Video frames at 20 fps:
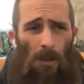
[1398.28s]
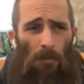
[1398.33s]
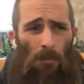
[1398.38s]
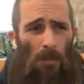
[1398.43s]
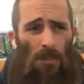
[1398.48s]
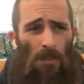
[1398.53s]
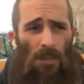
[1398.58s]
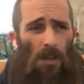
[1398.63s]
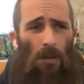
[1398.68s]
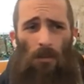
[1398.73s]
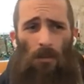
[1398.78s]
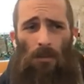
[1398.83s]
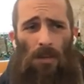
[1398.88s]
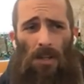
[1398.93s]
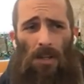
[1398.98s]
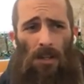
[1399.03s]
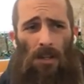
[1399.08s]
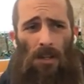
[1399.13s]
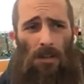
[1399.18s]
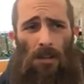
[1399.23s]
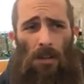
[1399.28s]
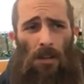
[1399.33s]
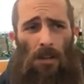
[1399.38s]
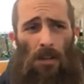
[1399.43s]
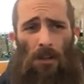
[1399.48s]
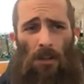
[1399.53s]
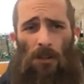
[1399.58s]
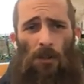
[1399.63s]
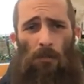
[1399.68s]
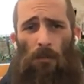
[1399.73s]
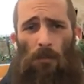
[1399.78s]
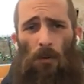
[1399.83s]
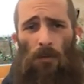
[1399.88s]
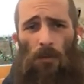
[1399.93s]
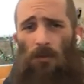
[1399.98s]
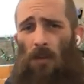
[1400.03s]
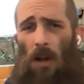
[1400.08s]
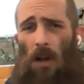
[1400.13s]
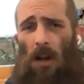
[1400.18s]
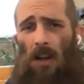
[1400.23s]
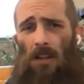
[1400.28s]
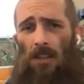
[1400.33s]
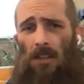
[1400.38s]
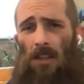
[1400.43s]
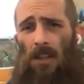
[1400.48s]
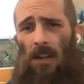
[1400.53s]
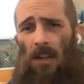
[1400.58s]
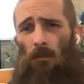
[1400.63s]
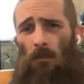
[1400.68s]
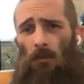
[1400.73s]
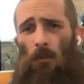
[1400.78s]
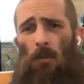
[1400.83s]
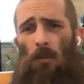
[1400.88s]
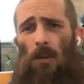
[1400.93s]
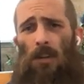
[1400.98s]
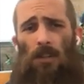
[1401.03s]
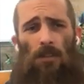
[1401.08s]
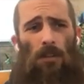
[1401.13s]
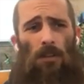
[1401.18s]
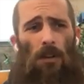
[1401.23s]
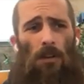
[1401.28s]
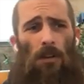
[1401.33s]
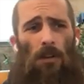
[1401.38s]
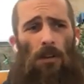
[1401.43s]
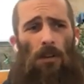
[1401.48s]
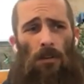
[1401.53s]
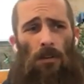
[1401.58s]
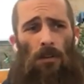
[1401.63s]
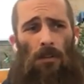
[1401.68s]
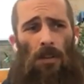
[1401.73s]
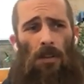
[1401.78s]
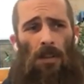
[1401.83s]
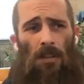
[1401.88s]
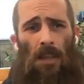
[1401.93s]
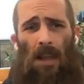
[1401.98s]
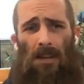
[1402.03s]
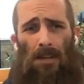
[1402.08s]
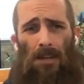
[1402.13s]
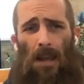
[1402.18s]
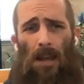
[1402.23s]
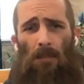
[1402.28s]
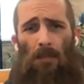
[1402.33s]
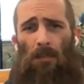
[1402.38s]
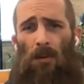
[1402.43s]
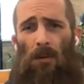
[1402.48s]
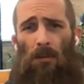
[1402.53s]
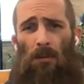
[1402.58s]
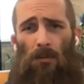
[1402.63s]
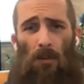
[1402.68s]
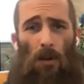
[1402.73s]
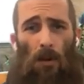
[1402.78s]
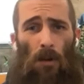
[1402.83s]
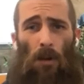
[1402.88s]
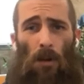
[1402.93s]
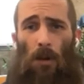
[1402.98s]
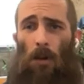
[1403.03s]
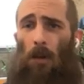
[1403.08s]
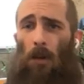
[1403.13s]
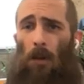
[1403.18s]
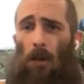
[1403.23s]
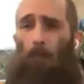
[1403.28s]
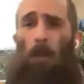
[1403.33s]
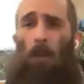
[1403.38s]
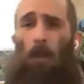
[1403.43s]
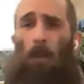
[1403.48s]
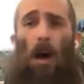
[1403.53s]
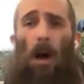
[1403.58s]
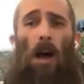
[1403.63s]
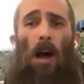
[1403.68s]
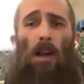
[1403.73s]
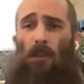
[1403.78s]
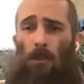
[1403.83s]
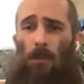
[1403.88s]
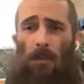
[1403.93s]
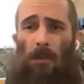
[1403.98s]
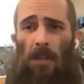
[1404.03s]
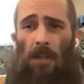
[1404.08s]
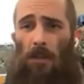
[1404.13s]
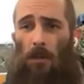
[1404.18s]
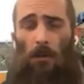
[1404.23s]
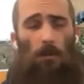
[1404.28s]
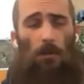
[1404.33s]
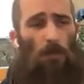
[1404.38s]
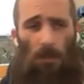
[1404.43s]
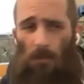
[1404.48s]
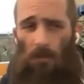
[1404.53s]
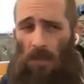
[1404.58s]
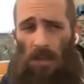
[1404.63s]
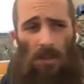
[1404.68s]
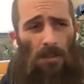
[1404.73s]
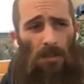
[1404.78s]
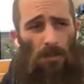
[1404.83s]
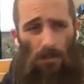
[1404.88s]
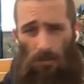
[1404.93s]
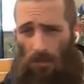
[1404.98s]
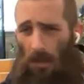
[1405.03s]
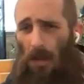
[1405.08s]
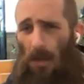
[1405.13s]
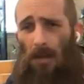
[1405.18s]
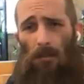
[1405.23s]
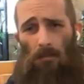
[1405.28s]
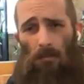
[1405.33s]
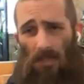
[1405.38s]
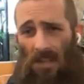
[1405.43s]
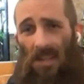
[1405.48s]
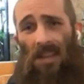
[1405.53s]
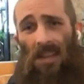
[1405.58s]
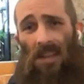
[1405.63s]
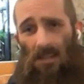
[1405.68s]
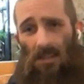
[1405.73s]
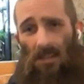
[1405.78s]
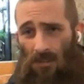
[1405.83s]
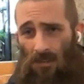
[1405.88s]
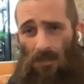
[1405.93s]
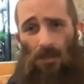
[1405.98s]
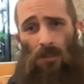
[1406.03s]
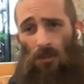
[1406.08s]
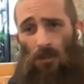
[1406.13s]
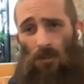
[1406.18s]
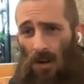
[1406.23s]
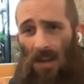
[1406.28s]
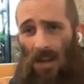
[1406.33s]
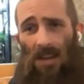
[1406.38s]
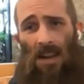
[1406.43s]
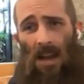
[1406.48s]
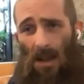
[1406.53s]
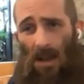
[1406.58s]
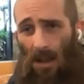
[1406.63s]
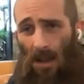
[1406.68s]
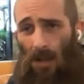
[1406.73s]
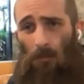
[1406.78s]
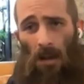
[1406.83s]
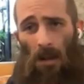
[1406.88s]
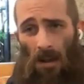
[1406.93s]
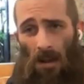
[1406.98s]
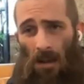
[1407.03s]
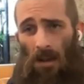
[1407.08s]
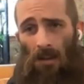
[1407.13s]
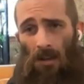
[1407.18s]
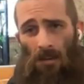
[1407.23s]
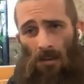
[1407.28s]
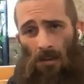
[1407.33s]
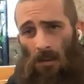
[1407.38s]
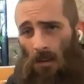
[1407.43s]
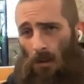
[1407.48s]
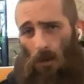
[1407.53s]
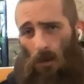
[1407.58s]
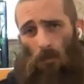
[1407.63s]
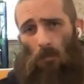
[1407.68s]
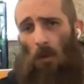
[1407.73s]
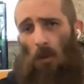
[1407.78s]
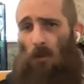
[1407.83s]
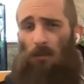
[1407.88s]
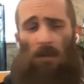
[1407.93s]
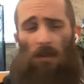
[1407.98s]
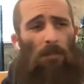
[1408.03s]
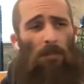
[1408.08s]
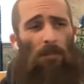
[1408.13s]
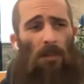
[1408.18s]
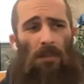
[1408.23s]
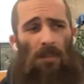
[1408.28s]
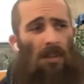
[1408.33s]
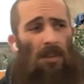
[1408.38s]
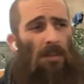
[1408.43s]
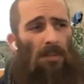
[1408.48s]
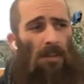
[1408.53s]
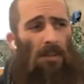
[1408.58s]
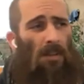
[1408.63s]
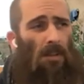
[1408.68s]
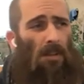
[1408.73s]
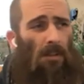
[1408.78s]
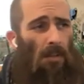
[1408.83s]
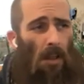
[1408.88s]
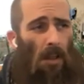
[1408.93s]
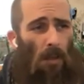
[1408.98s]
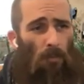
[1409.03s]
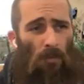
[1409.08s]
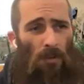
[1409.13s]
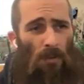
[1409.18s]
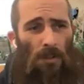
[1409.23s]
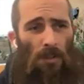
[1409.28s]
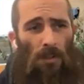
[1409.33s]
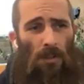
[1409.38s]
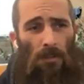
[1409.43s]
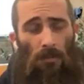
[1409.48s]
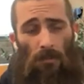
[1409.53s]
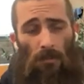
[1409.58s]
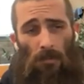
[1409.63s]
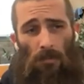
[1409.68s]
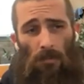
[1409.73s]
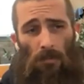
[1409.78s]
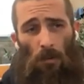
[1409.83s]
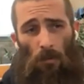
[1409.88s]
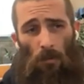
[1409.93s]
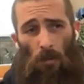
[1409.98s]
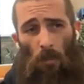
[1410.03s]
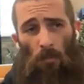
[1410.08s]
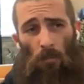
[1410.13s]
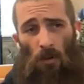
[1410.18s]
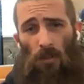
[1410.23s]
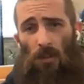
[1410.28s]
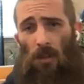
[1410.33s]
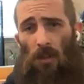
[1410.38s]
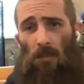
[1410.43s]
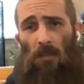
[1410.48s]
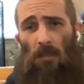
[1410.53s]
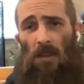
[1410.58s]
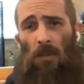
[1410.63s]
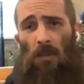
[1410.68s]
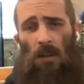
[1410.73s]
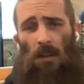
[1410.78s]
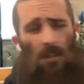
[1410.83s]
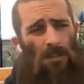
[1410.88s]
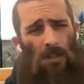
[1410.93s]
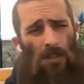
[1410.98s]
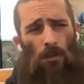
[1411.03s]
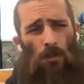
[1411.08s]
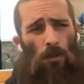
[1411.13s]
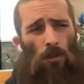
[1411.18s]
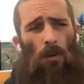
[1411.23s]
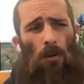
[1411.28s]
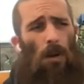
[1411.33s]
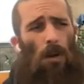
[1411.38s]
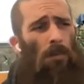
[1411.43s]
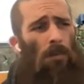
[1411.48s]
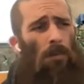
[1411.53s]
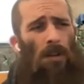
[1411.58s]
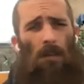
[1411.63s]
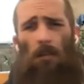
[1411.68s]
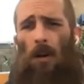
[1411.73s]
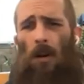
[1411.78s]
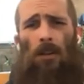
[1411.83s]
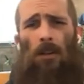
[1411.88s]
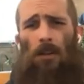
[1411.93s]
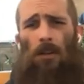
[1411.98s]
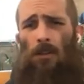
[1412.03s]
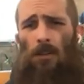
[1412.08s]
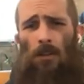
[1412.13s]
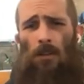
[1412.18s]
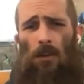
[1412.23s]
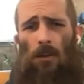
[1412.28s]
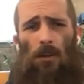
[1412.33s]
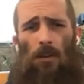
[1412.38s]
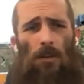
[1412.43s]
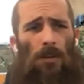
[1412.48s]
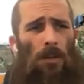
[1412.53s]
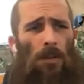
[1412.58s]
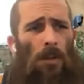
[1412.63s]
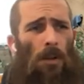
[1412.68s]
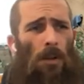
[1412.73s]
but they don't need spoof content, everyone has learned that that type of posturing usually means there's a lot of BS that they're trying to hide behind. Most people think that I, appreciate or appreciate me because I show up and I'm unconcerned